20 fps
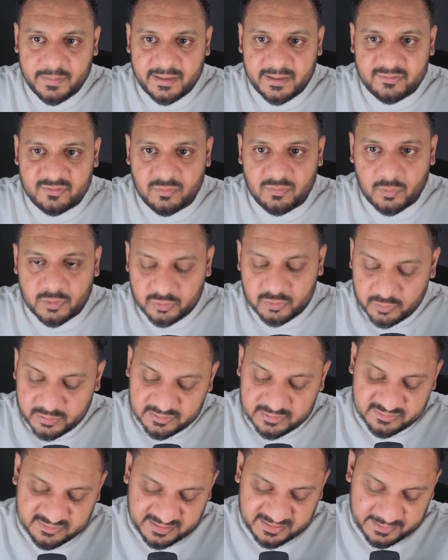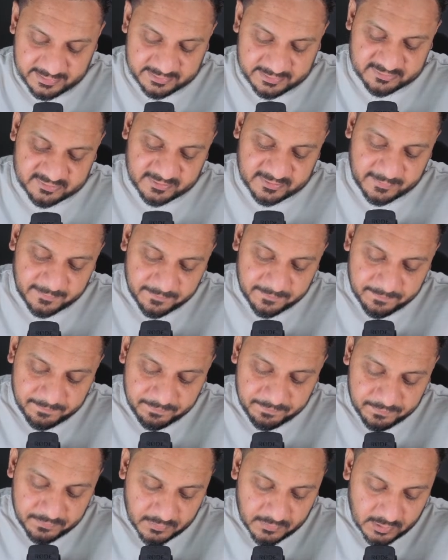So what you can say is
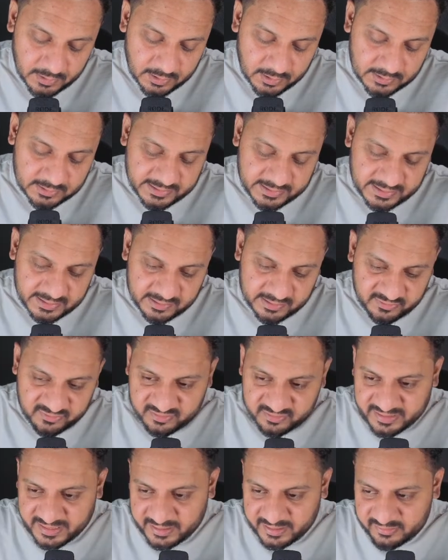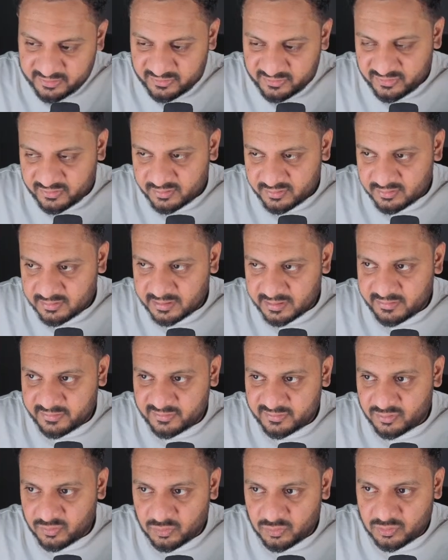that instead just address the
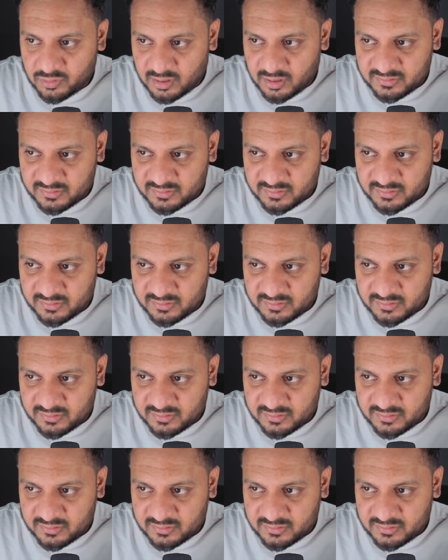root cause,